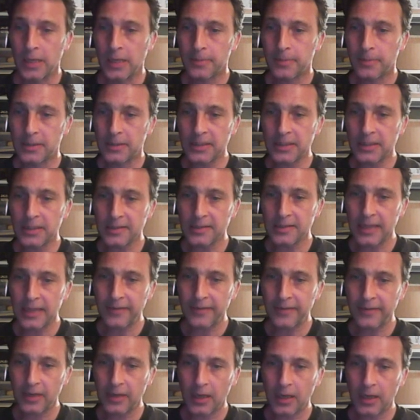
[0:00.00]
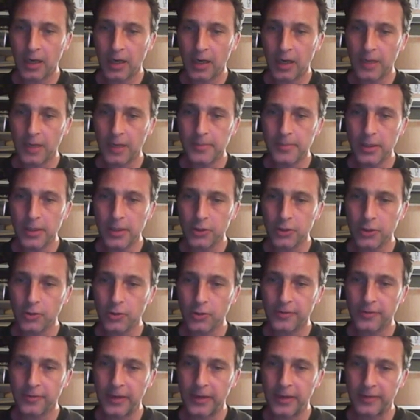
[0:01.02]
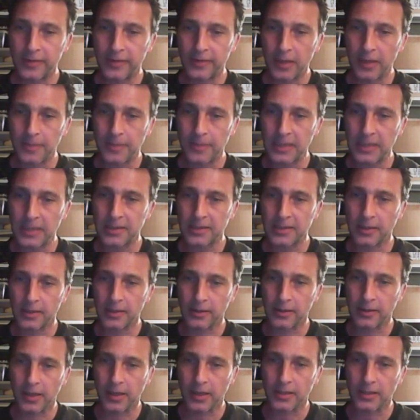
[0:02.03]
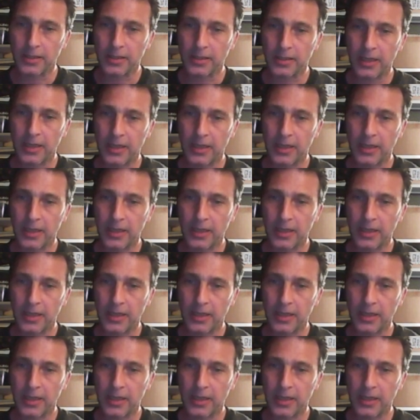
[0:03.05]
But this level, I'm not sure if I ever got past it or not.